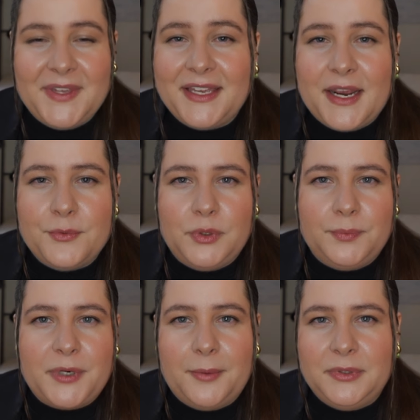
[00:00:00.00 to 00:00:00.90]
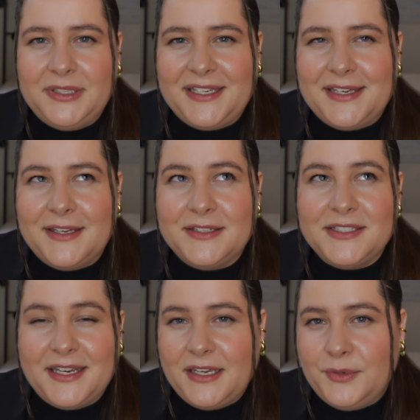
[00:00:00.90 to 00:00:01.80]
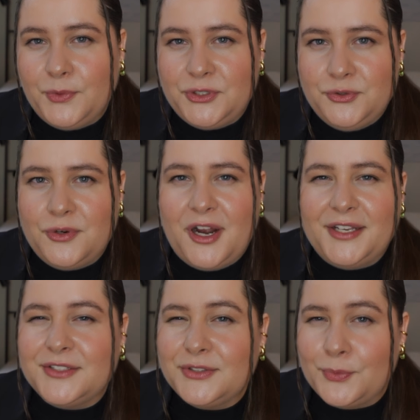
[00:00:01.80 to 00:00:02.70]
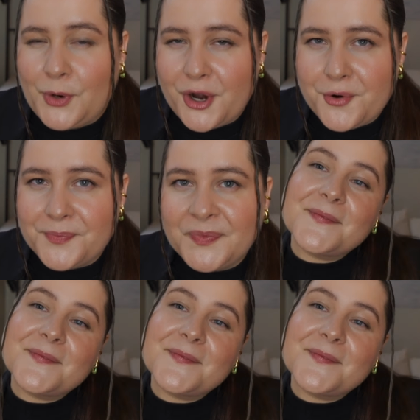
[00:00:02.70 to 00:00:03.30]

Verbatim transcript: And I will probably check in with you guys tomorrow.